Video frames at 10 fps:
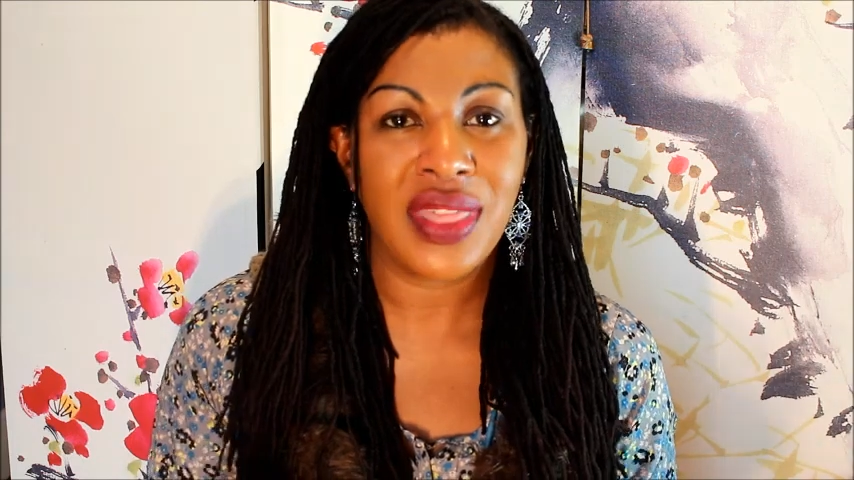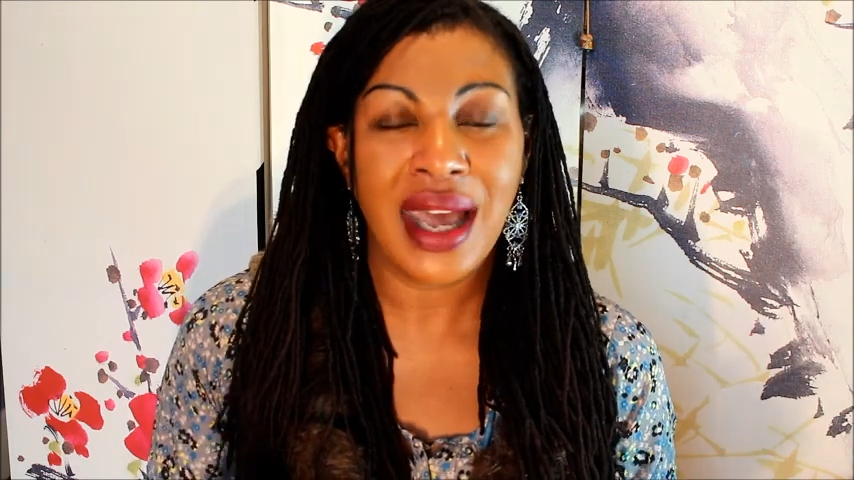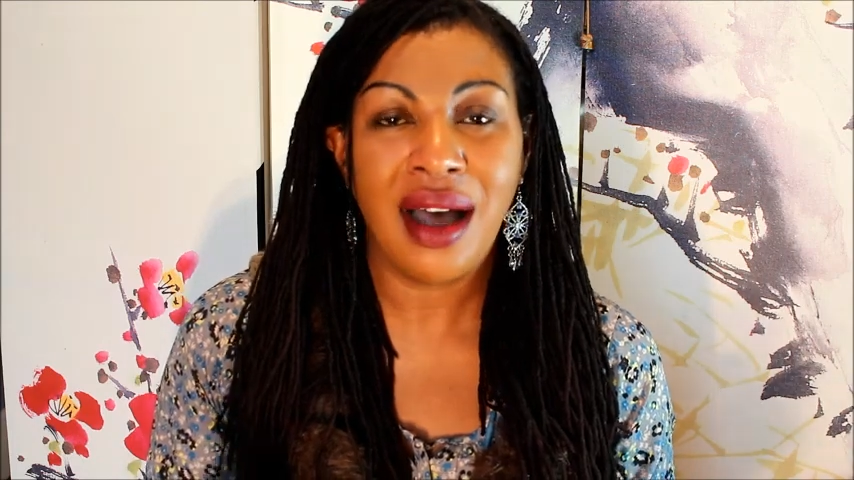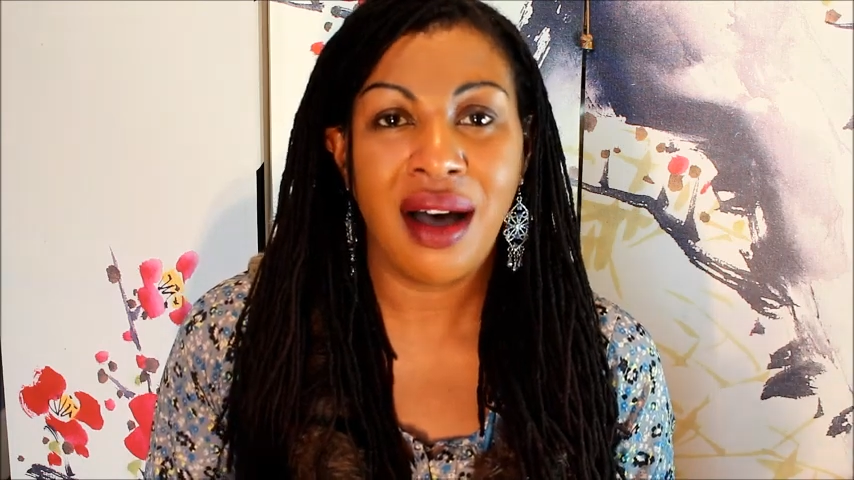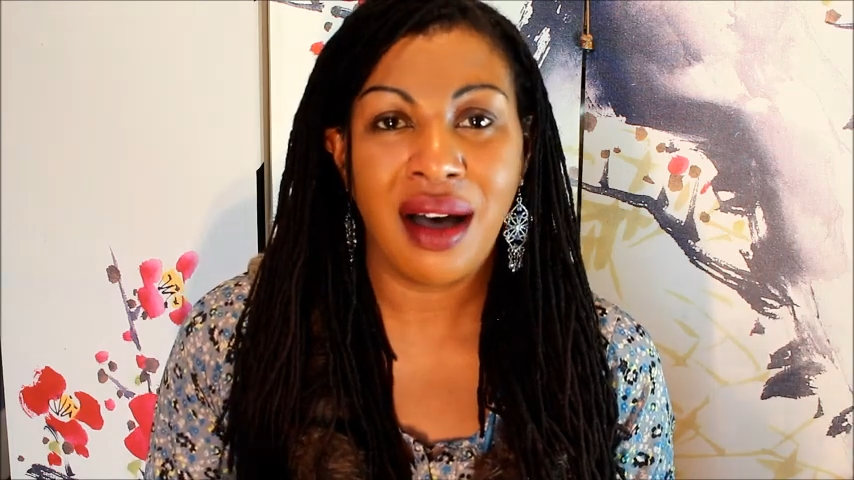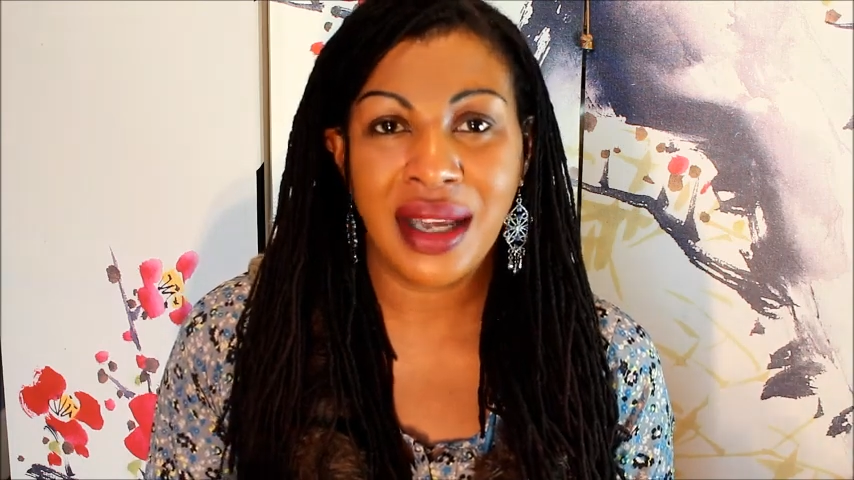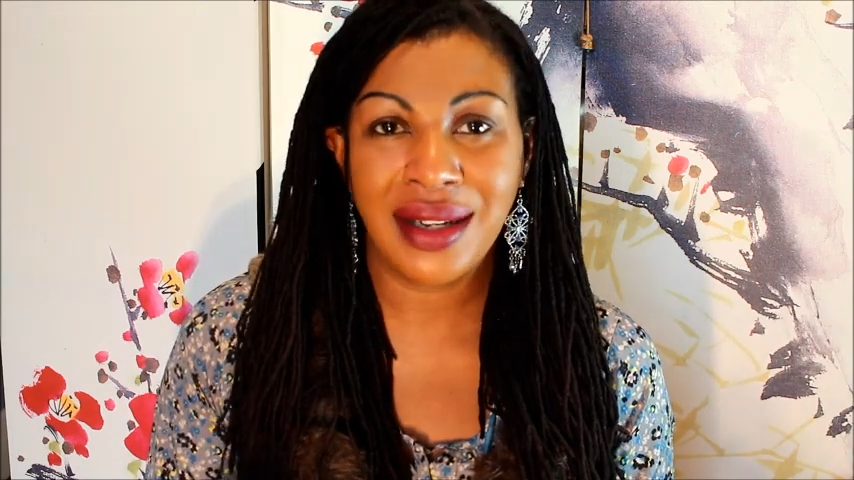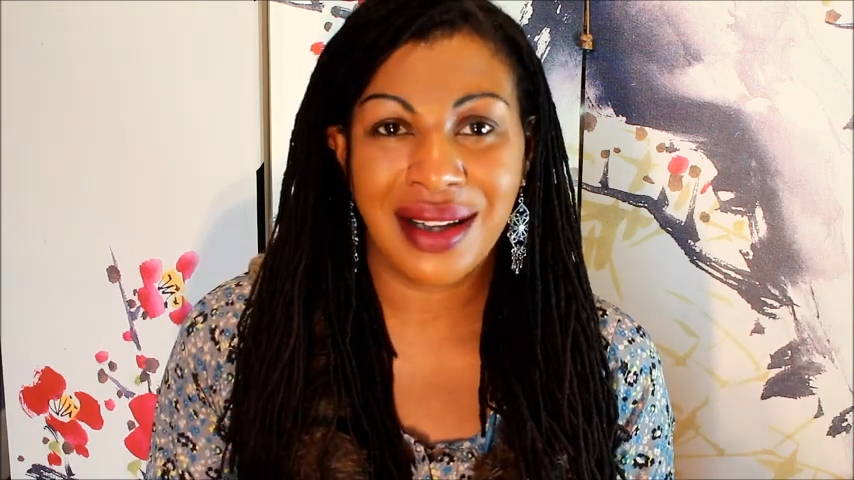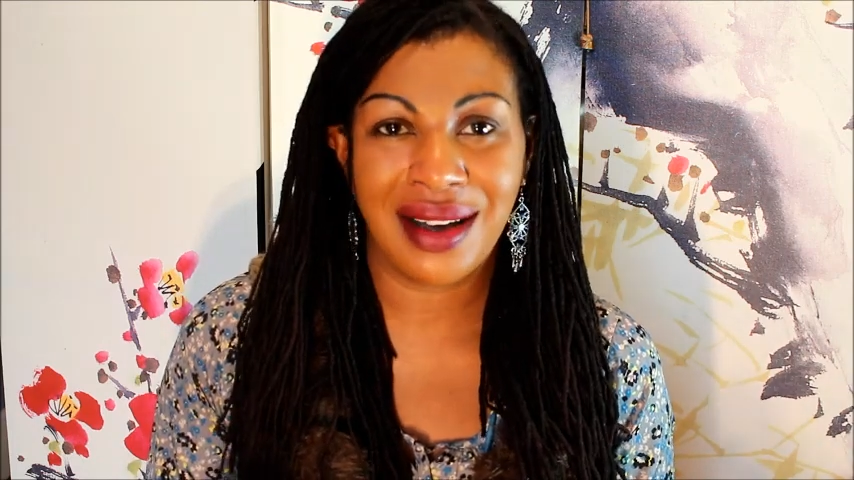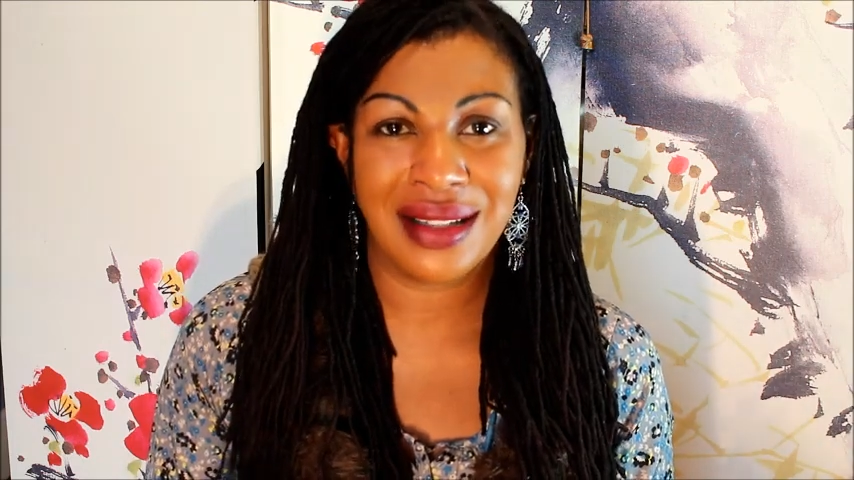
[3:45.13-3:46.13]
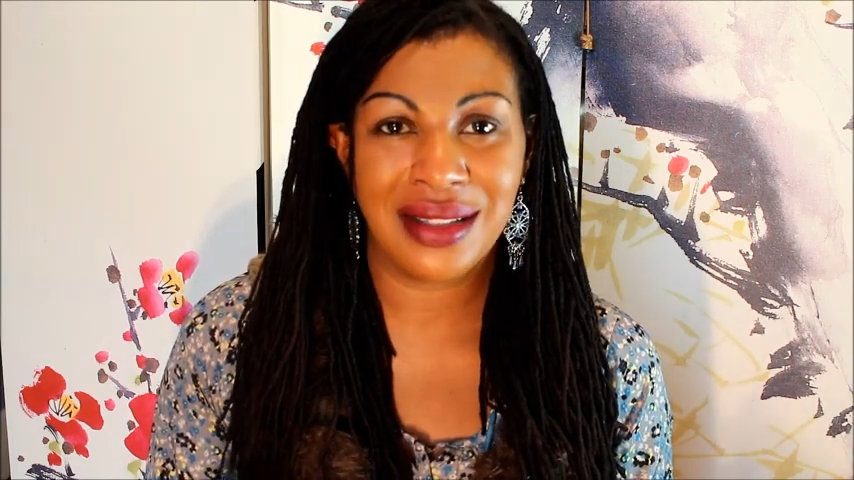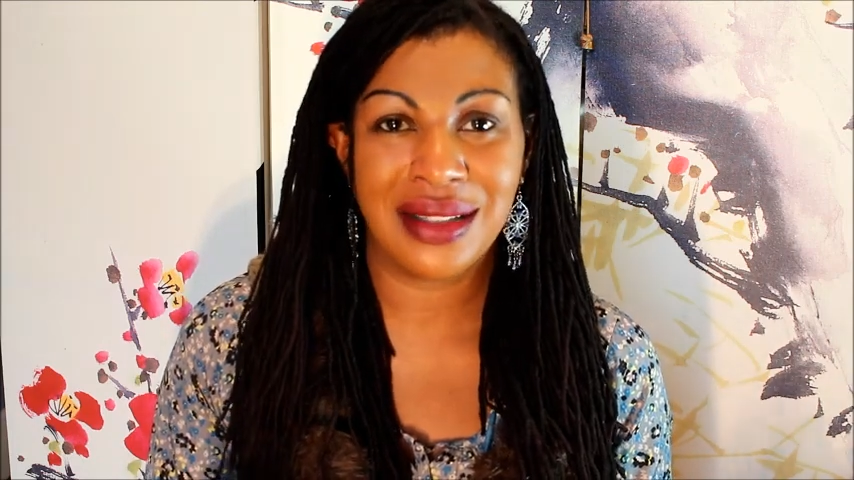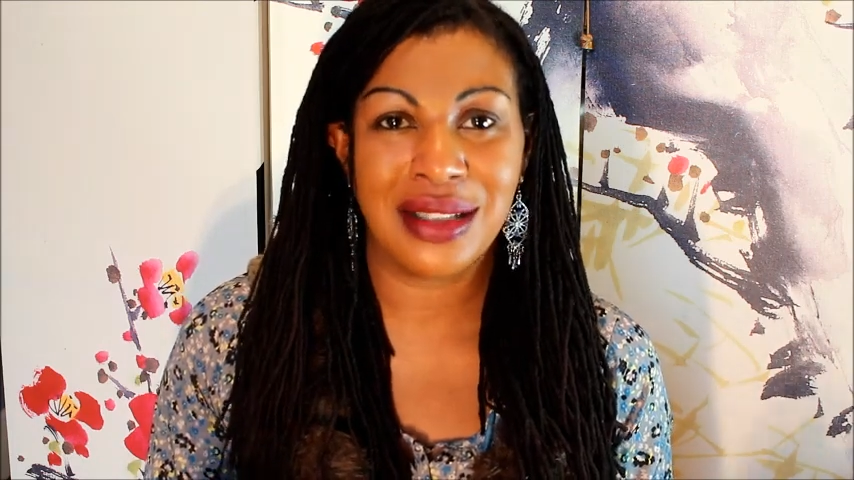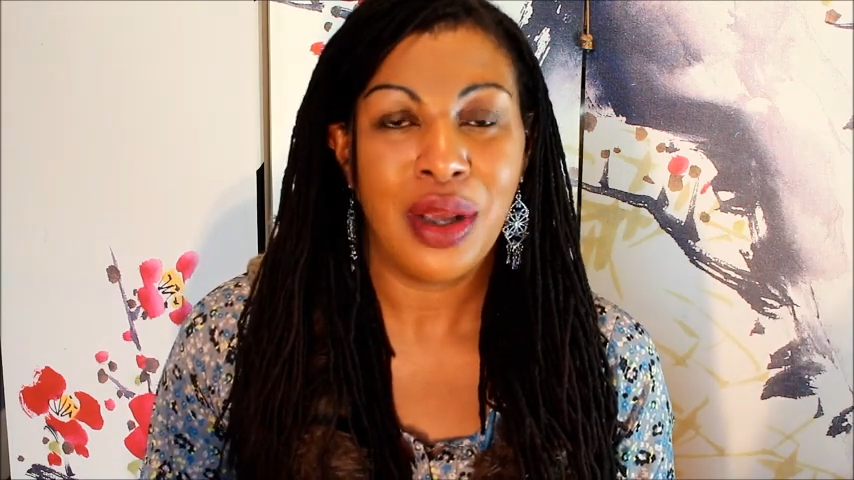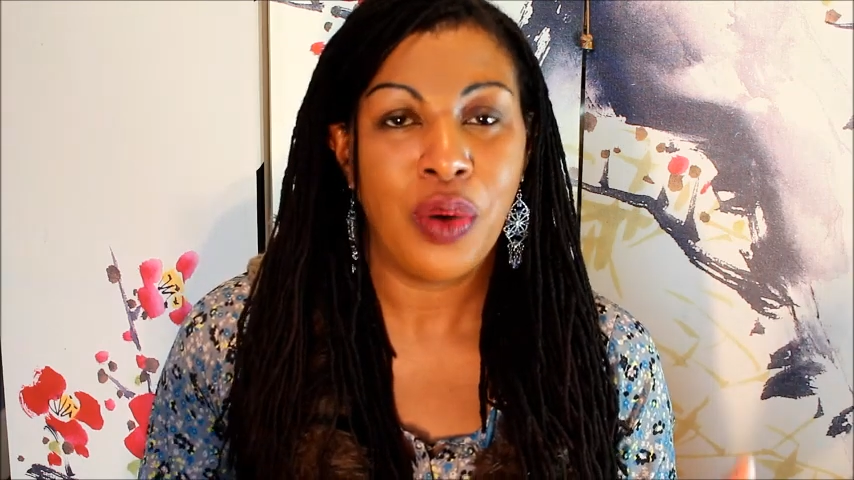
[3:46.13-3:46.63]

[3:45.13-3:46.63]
that higher guidance,